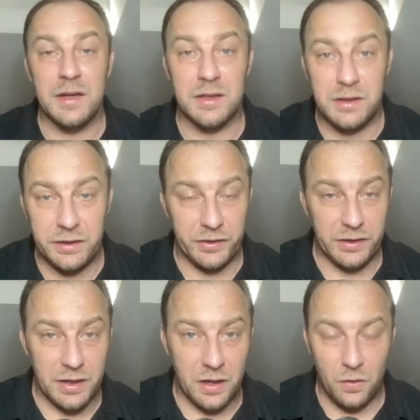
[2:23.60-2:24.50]

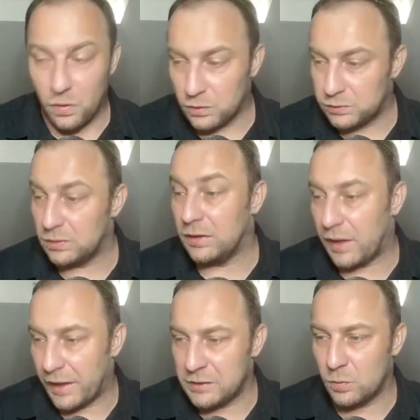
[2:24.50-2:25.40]
clearing now also the
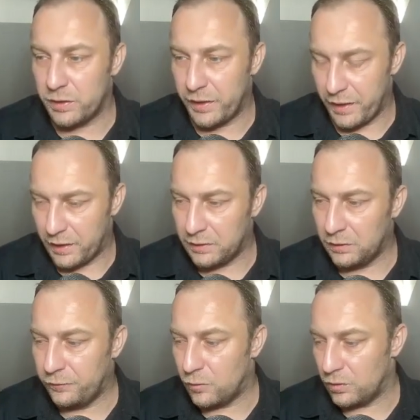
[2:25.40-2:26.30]
light square
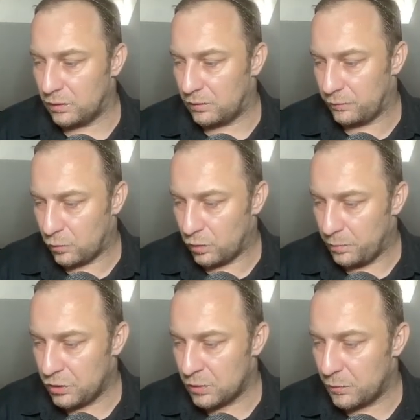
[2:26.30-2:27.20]
diagonal for the for the
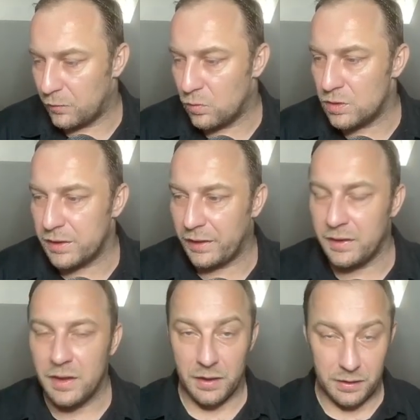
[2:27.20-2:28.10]
bishop, of course.
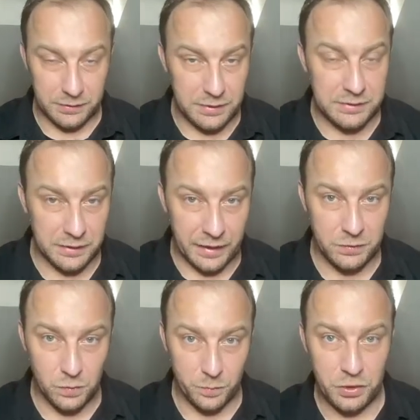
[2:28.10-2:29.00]
And this
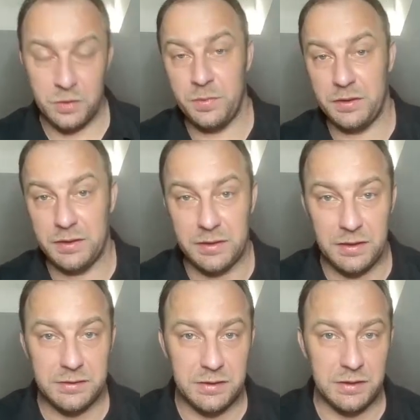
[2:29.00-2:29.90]
light square bishop in the
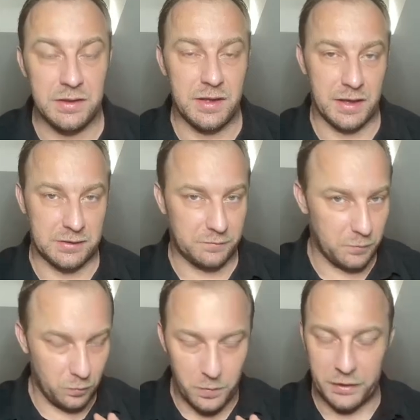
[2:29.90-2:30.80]
King's Indian, as
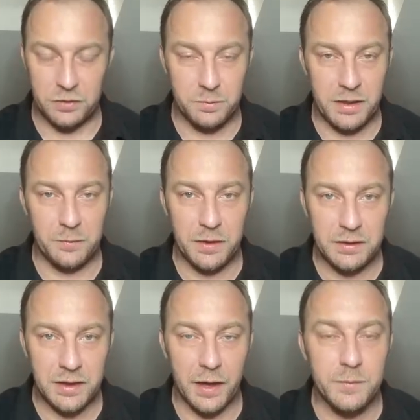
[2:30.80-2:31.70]
we mentioned many,
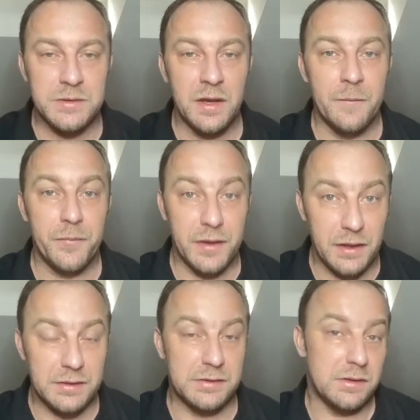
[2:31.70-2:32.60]
many times,
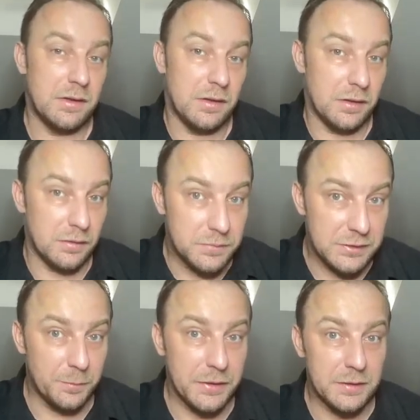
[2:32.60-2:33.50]
is uh,
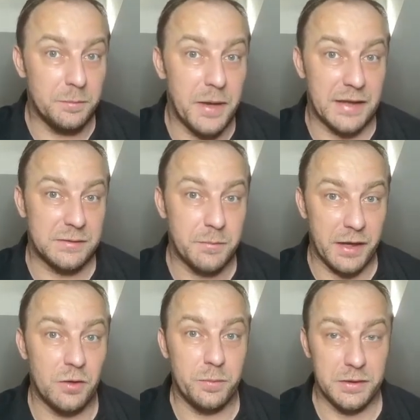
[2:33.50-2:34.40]
simply the best
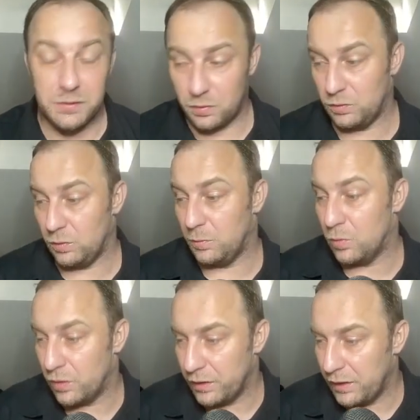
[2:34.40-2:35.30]
minor piece on the
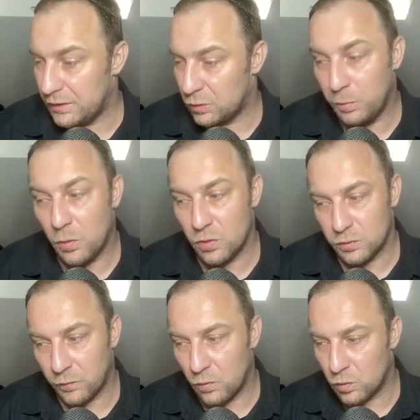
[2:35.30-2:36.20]
board. It
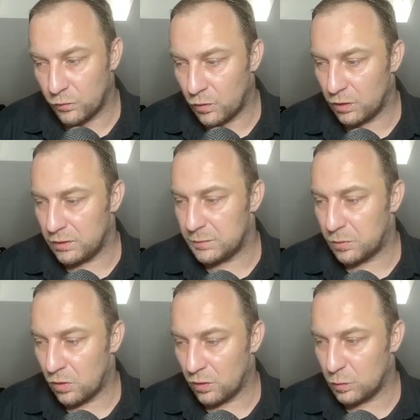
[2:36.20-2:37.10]
supports, of course, further this
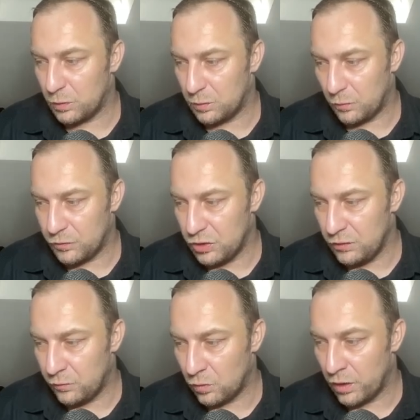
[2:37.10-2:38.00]
progress with the move
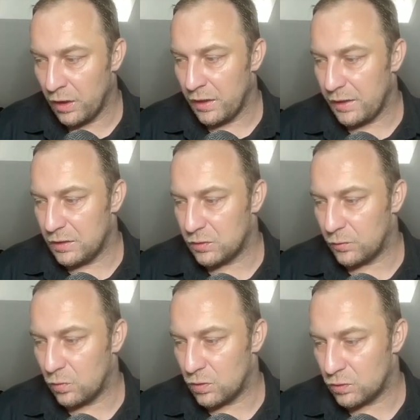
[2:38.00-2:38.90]
g4 is,
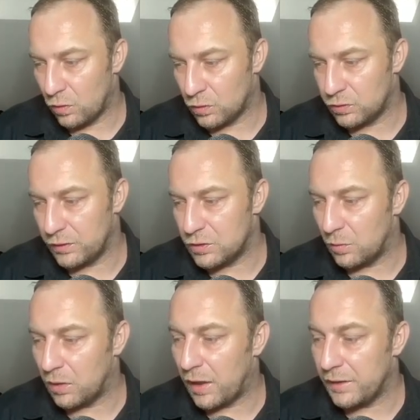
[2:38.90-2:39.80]
of course, also in
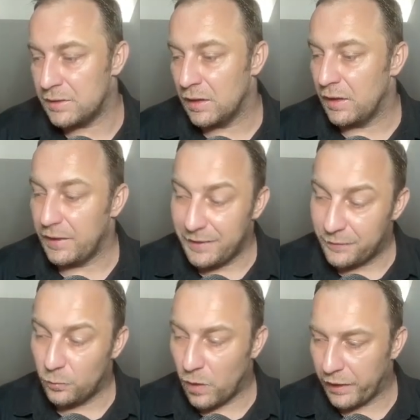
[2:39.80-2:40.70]
some lines,
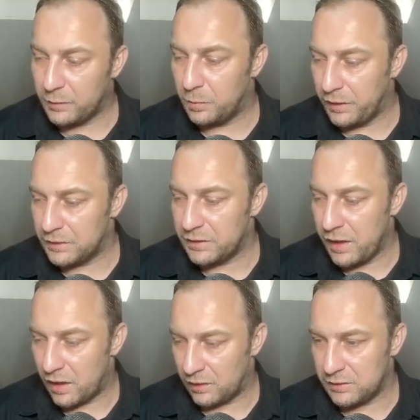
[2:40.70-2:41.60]
if white plays
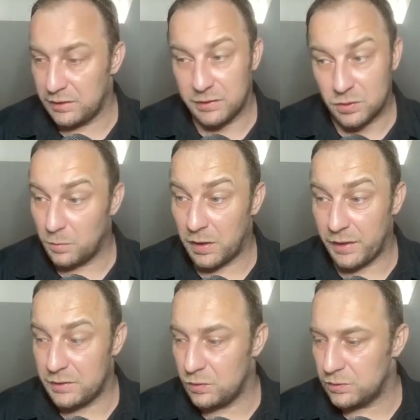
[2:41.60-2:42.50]
carelessly, in some
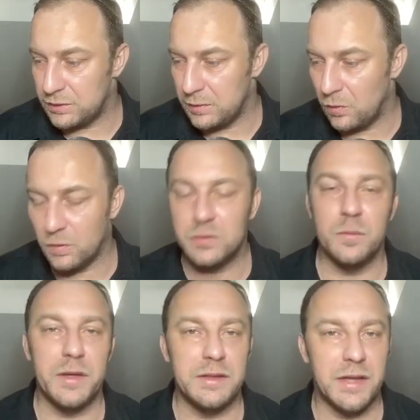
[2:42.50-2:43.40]
lines you see
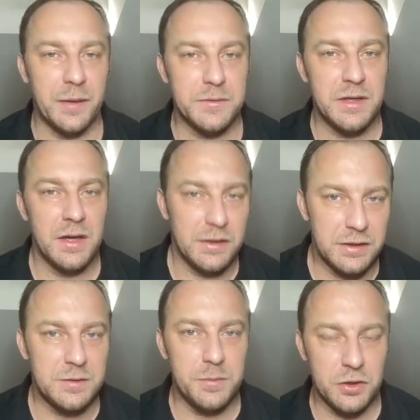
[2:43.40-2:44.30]
also many times
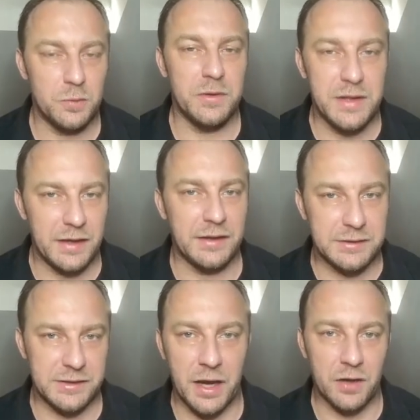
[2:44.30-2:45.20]
this bishop getting
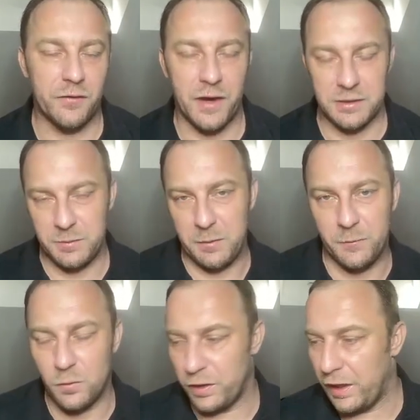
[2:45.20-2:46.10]
sacrificed maybe
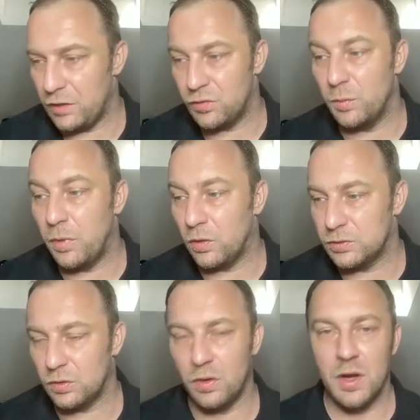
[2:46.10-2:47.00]
for the h-repon.
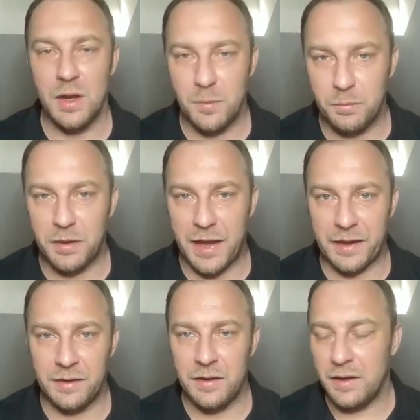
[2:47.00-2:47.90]
So
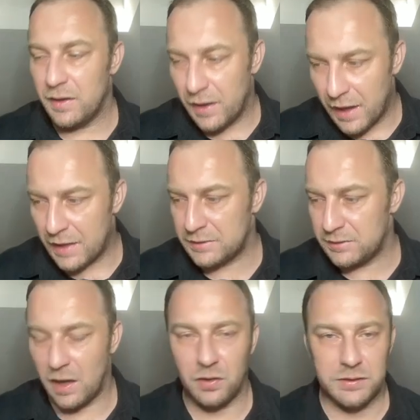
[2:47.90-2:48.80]
black has
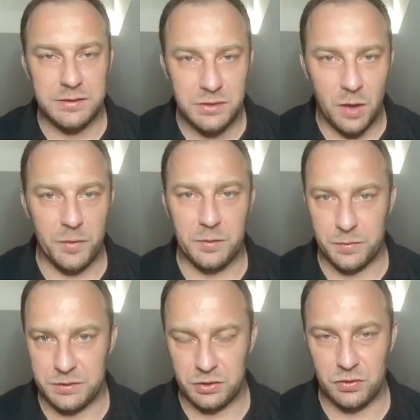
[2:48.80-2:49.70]
now this dominant
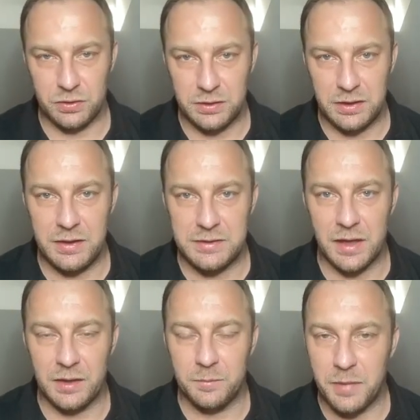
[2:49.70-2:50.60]
position on the king
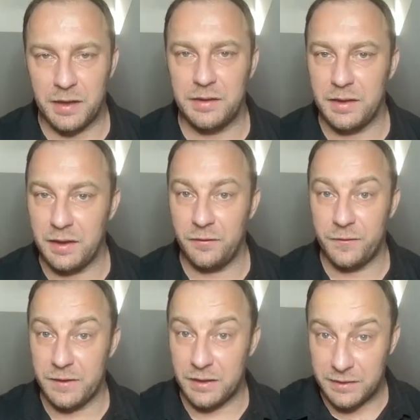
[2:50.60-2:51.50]
side, but
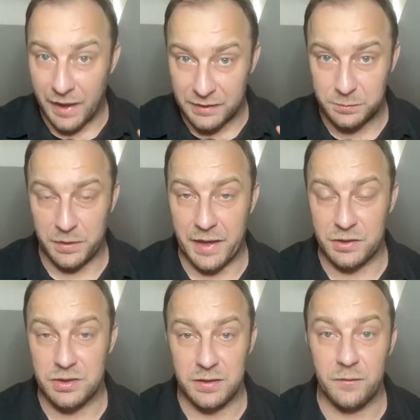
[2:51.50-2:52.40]
if the attack
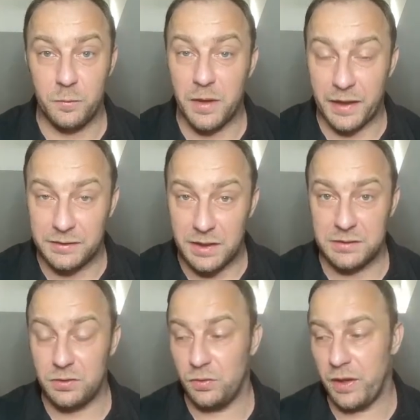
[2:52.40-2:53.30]
splashes, if black
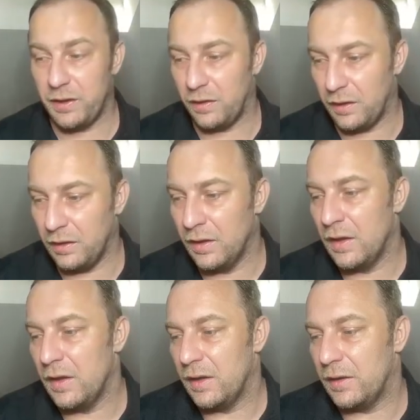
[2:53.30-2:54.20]
doesn't do anything
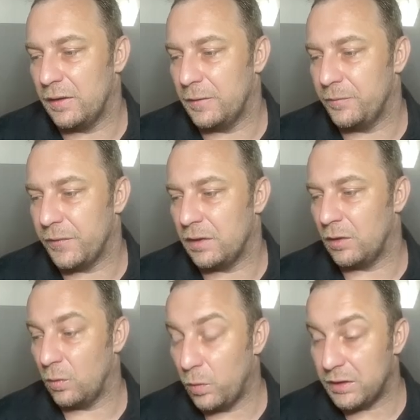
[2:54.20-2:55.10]
um,
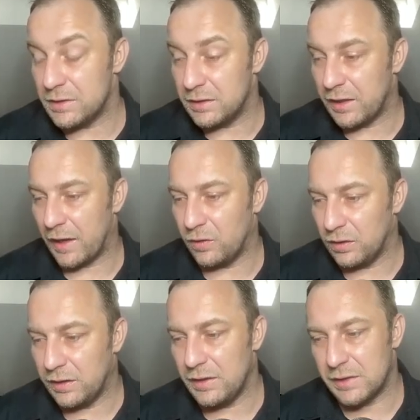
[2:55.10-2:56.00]
uh, with this attack on
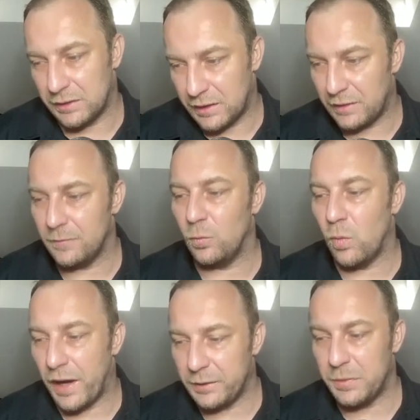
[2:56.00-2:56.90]
the king side, then
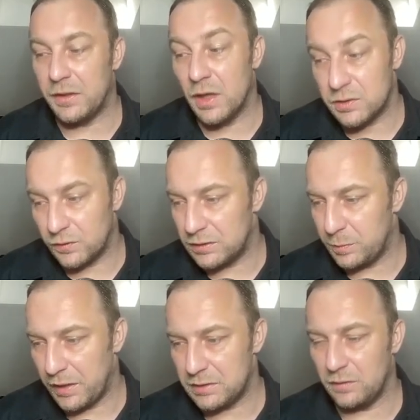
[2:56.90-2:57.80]
white, because of the
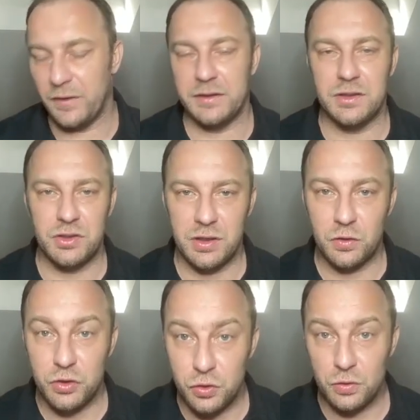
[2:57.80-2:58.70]
space advantage here,
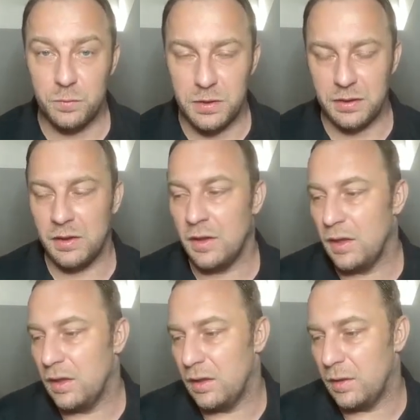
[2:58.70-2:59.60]
should be
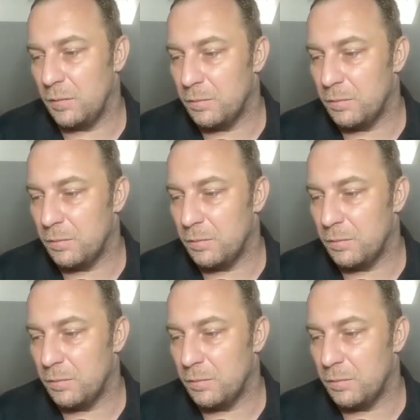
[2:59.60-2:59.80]
uh,